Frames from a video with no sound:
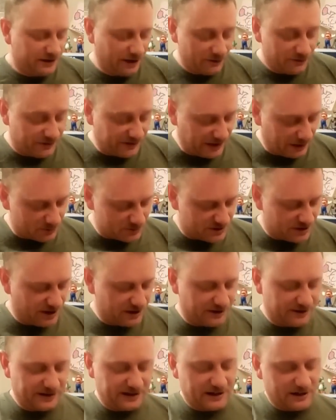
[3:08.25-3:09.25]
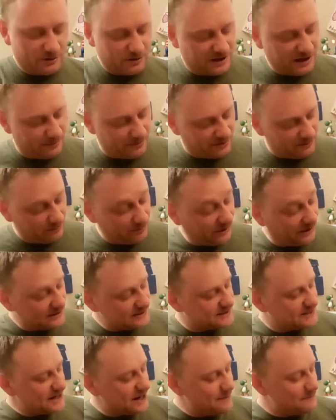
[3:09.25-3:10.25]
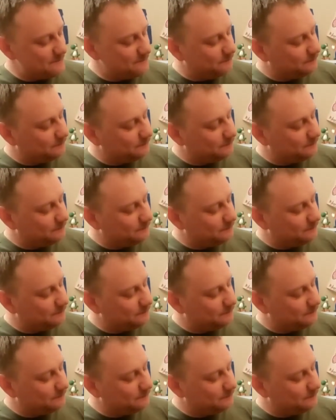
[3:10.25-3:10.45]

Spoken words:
Don't think that was the kind of thing they were coming on. But